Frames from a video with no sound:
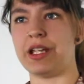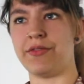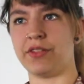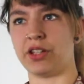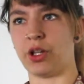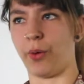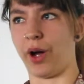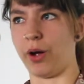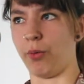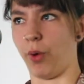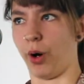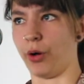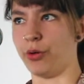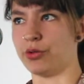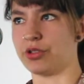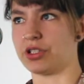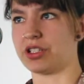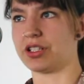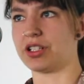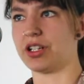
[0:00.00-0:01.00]
even though I
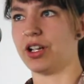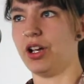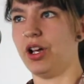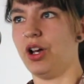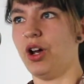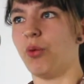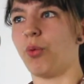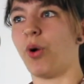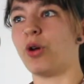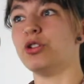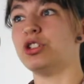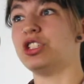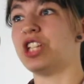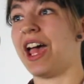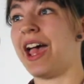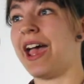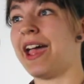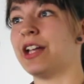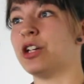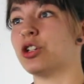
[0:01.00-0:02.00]
won't
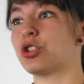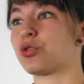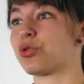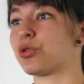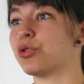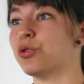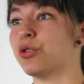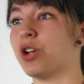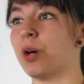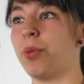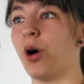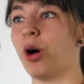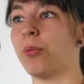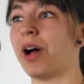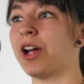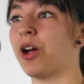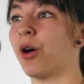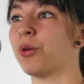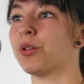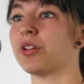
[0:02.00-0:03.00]
dare intrude upon
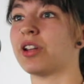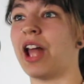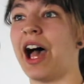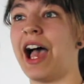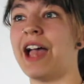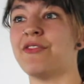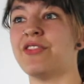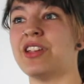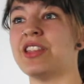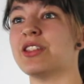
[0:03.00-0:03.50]
my own life.